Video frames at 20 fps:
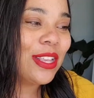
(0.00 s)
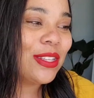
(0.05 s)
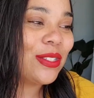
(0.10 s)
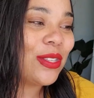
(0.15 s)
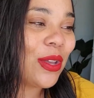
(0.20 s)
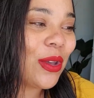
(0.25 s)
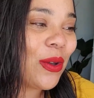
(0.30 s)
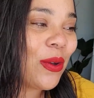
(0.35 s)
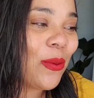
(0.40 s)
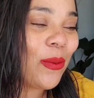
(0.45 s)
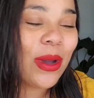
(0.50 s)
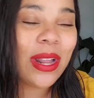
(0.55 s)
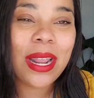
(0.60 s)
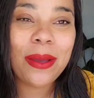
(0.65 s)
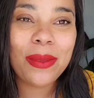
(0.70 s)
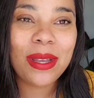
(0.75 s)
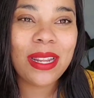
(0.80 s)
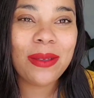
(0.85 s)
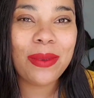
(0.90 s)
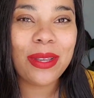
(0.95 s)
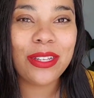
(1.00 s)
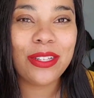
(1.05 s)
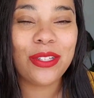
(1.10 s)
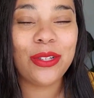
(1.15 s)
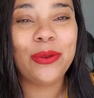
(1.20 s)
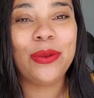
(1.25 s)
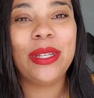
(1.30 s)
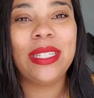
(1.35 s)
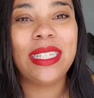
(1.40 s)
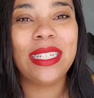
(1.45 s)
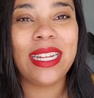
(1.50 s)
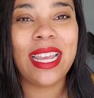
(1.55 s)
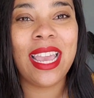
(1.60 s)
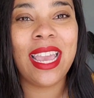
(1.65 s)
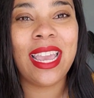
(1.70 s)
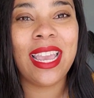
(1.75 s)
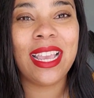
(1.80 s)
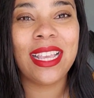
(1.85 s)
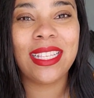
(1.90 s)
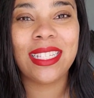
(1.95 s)
So what I'm going to be doing
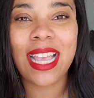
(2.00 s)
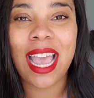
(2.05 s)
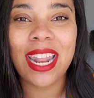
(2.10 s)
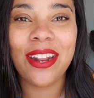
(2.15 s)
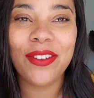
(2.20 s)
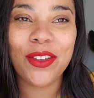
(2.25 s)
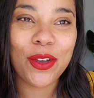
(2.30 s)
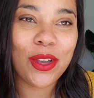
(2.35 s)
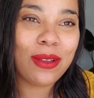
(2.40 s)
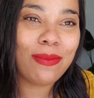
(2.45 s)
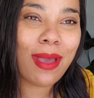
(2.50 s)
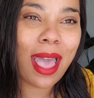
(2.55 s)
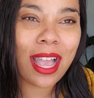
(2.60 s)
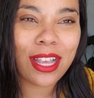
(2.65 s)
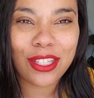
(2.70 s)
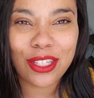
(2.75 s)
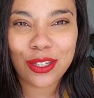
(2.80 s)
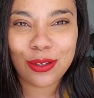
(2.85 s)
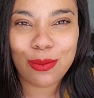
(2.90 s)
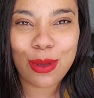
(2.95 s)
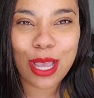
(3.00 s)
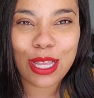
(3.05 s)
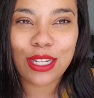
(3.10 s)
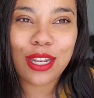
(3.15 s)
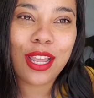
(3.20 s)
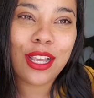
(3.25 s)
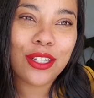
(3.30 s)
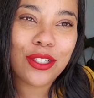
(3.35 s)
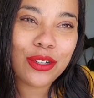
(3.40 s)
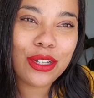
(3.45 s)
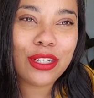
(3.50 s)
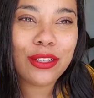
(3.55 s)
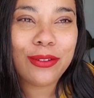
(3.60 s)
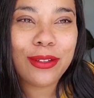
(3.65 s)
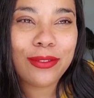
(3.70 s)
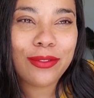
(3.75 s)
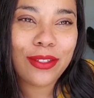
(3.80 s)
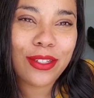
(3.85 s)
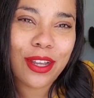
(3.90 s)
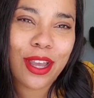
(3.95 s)
today is kind of going back to my luxury
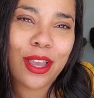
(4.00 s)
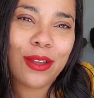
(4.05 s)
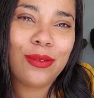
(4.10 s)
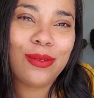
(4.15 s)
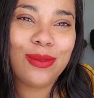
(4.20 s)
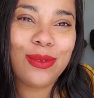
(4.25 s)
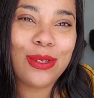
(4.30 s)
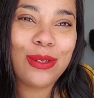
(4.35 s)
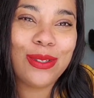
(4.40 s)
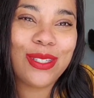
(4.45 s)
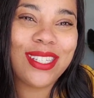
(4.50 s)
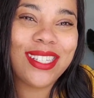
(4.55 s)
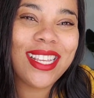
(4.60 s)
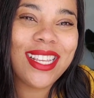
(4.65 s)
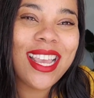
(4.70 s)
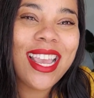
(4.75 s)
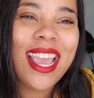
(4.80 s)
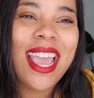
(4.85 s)
Louis Vuitton roots,